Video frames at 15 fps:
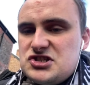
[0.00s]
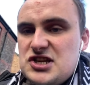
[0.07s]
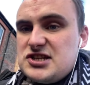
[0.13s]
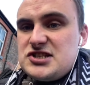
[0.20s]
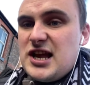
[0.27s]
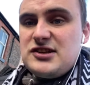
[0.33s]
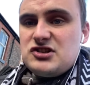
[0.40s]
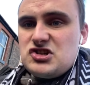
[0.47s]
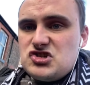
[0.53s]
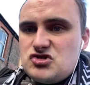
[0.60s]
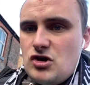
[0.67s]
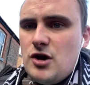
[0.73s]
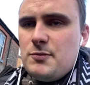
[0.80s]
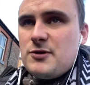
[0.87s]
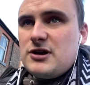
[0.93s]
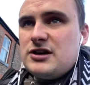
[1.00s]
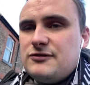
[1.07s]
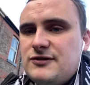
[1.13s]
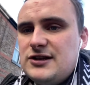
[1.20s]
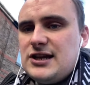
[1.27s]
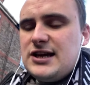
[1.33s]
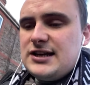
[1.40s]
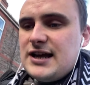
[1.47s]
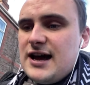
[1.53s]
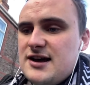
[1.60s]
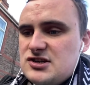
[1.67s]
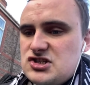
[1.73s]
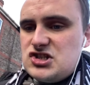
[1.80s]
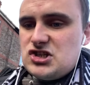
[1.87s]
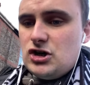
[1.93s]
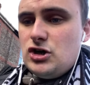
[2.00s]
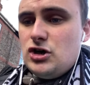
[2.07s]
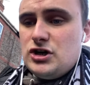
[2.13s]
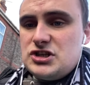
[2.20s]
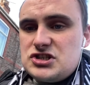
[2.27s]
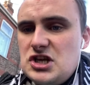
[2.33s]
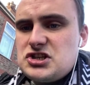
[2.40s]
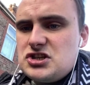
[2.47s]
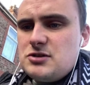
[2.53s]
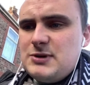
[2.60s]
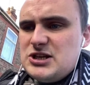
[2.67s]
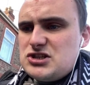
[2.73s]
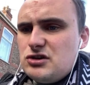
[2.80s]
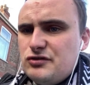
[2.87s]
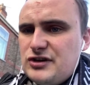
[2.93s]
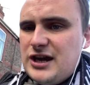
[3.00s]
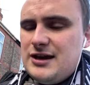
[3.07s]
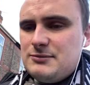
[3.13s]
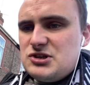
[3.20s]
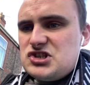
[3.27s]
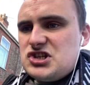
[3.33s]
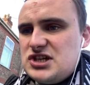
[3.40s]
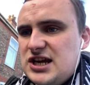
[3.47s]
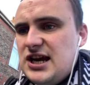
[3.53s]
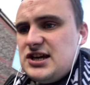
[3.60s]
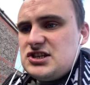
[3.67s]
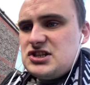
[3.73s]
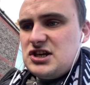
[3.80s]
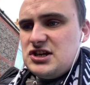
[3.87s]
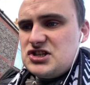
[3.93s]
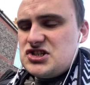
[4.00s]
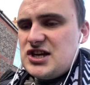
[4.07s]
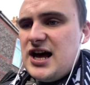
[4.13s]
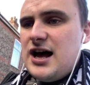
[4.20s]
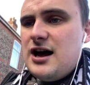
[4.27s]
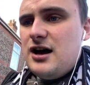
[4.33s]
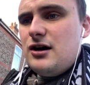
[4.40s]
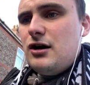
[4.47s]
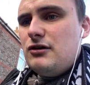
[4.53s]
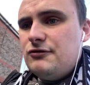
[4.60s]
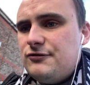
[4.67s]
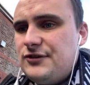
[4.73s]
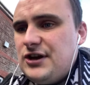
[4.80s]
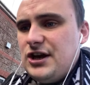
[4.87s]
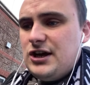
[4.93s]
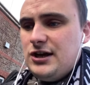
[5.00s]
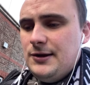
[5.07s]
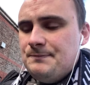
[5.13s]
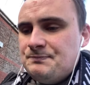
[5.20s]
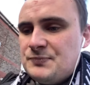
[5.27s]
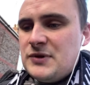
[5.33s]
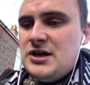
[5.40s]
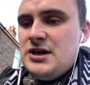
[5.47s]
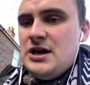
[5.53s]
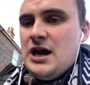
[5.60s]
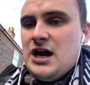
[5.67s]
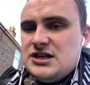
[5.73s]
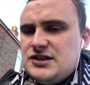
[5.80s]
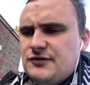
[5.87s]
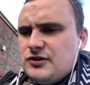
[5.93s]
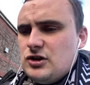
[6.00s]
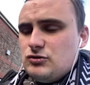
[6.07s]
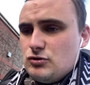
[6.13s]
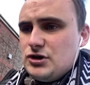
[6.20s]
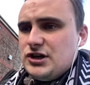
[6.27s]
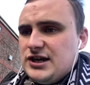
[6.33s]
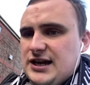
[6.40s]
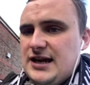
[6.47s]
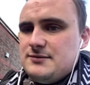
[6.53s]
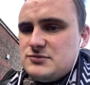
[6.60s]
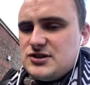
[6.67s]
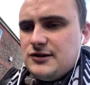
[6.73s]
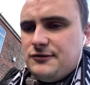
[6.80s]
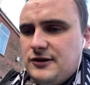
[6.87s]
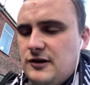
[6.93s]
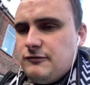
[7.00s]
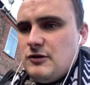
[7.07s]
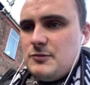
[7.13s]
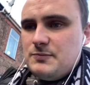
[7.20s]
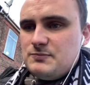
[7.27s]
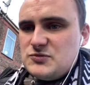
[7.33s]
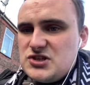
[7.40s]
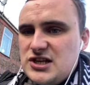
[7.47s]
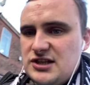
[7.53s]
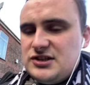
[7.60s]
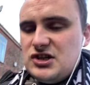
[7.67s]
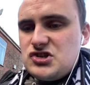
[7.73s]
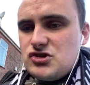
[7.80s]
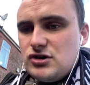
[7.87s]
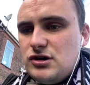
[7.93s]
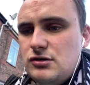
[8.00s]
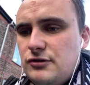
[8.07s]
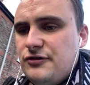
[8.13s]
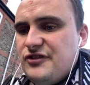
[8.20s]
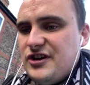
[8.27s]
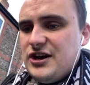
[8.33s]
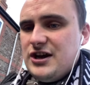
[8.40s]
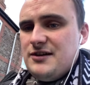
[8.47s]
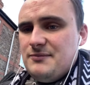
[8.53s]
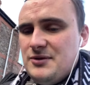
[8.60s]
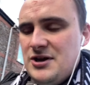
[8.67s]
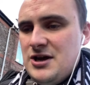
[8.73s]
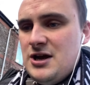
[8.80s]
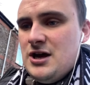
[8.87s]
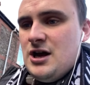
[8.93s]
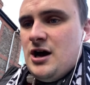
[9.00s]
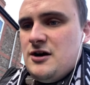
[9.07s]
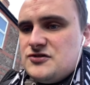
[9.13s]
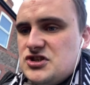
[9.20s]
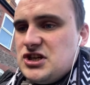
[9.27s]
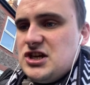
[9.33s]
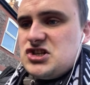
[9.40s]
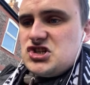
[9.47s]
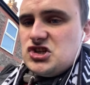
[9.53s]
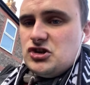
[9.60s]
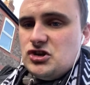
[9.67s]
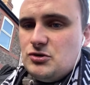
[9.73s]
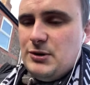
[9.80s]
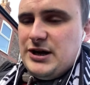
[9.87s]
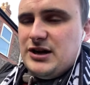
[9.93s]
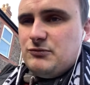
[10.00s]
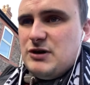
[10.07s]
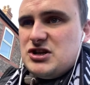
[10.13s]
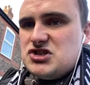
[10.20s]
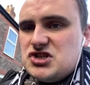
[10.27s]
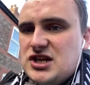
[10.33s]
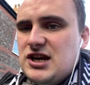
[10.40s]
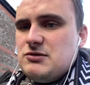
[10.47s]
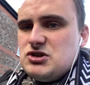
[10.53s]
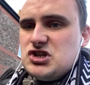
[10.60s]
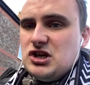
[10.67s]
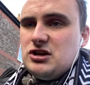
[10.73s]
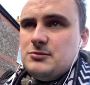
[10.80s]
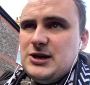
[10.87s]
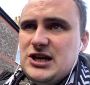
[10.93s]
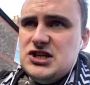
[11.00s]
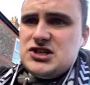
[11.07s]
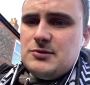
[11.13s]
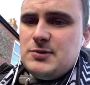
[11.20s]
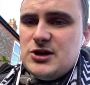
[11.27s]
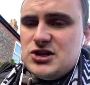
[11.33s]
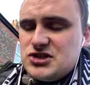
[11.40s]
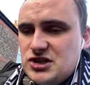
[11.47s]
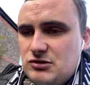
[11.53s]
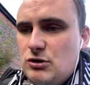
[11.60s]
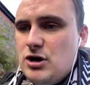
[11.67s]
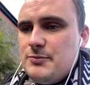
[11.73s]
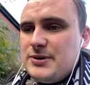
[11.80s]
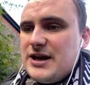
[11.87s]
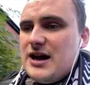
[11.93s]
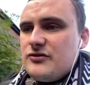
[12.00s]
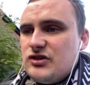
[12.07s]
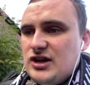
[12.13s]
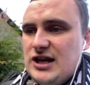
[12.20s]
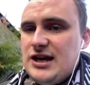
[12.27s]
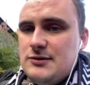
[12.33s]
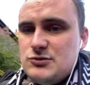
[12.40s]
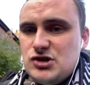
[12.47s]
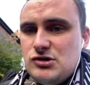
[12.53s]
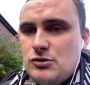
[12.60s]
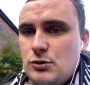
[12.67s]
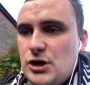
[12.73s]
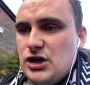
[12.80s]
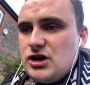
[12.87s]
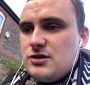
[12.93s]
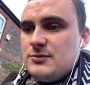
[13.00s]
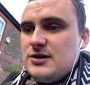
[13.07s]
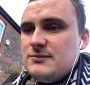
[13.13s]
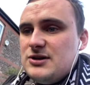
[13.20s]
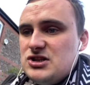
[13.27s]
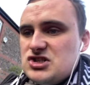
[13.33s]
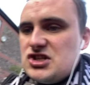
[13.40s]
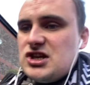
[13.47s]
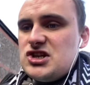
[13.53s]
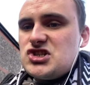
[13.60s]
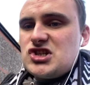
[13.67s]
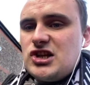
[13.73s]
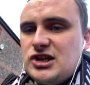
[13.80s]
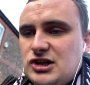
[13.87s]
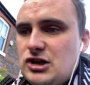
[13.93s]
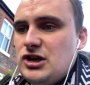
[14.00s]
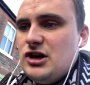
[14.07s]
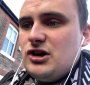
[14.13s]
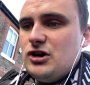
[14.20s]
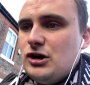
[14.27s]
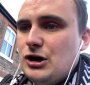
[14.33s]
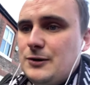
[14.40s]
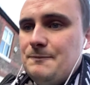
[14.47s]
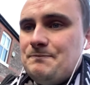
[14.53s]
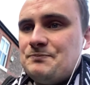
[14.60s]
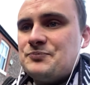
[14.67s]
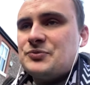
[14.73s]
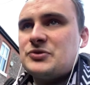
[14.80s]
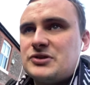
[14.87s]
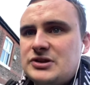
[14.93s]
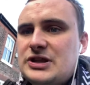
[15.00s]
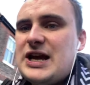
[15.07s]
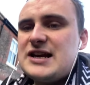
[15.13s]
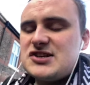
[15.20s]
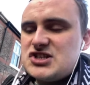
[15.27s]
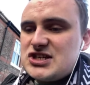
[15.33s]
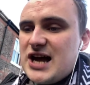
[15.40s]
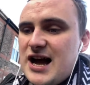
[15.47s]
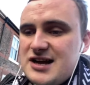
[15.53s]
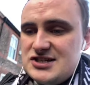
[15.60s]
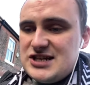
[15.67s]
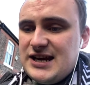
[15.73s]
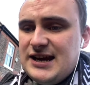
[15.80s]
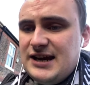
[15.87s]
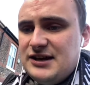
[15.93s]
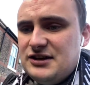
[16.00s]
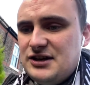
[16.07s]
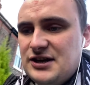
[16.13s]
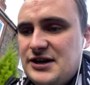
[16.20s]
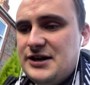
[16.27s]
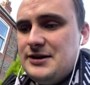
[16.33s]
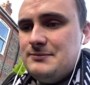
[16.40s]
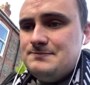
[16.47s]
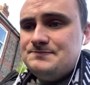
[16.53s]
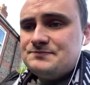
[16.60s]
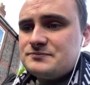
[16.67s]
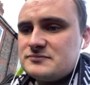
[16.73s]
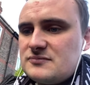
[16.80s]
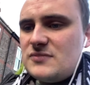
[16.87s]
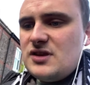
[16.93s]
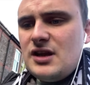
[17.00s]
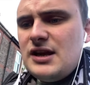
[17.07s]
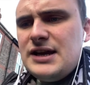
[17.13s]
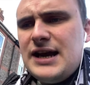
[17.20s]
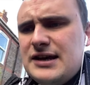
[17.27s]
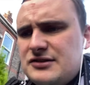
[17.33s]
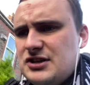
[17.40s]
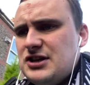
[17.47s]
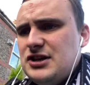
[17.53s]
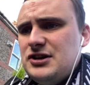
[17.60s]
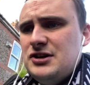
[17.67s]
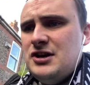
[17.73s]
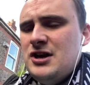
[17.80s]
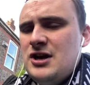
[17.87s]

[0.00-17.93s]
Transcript: standards drop or anything like that. So it's it's going to be a tough game this today. The start of uh, difficult run of games, if if we're telling the truth. Um, Obviously, a Sutton away on Wednesday night, which I'm going to be I Personally, won't be at the game due to work commitments. Uh, Solihull at home next Saturday. Um, yeah, to,